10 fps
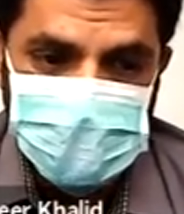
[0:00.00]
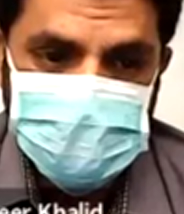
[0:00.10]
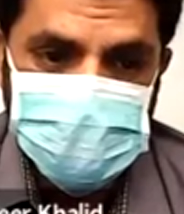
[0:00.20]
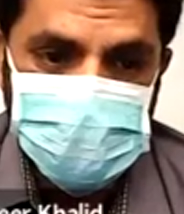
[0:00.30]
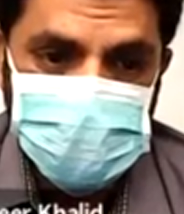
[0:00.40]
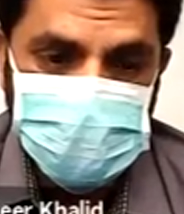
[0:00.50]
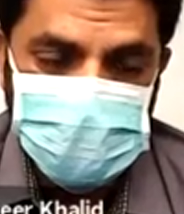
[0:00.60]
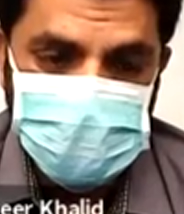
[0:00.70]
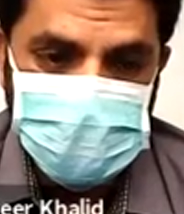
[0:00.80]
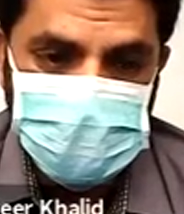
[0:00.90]
So,
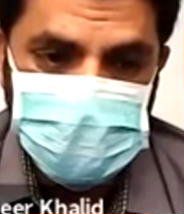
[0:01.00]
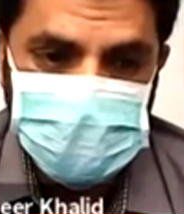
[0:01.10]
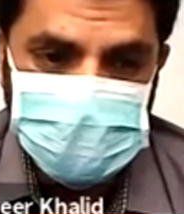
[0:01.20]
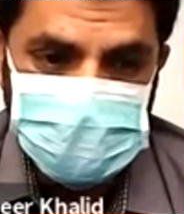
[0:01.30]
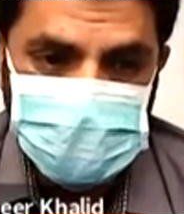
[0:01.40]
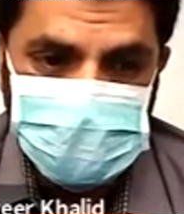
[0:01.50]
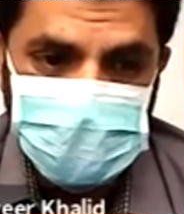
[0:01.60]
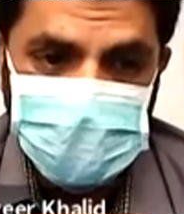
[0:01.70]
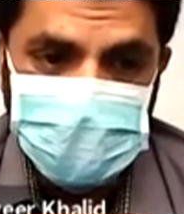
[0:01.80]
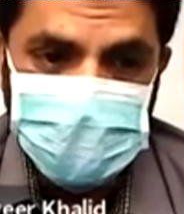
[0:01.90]
the
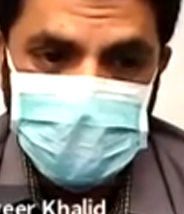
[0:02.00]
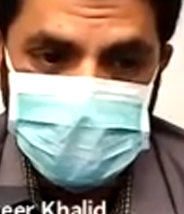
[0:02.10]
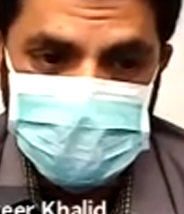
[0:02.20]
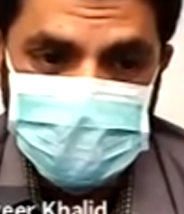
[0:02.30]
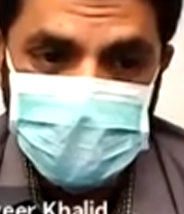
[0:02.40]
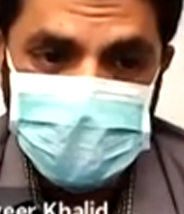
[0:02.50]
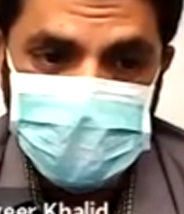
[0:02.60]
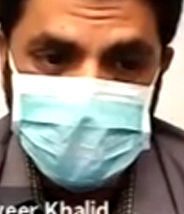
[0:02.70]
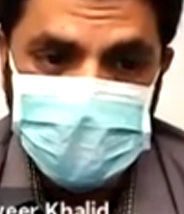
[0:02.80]
blood that is entering